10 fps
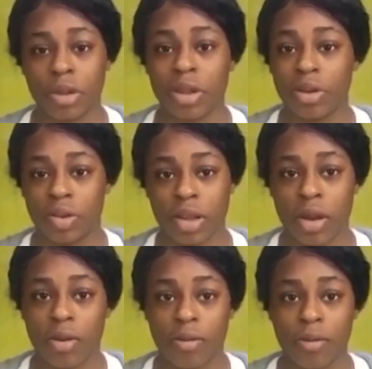they're not
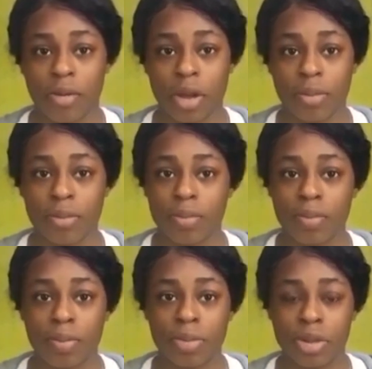scared of
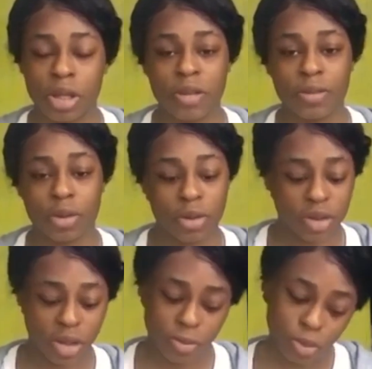the evildoers
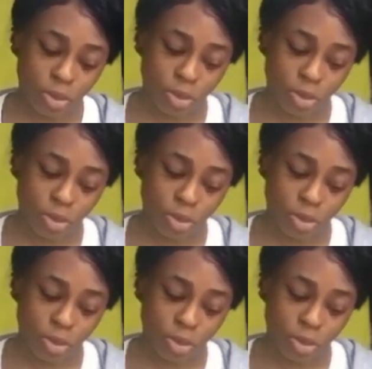anymore.